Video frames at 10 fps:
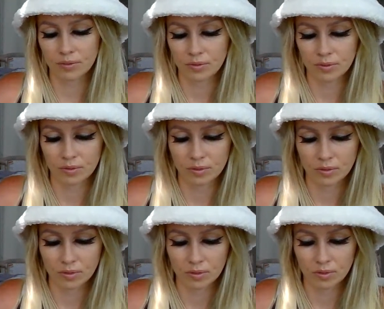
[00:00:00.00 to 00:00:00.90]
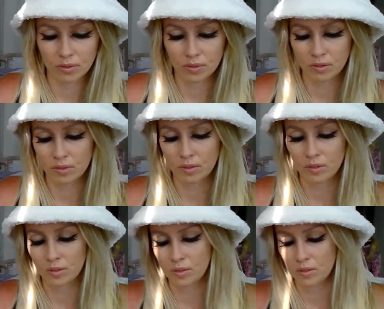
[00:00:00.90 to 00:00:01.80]

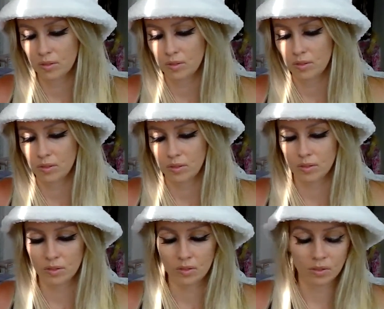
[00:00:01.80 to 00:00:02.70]
Nothing is said.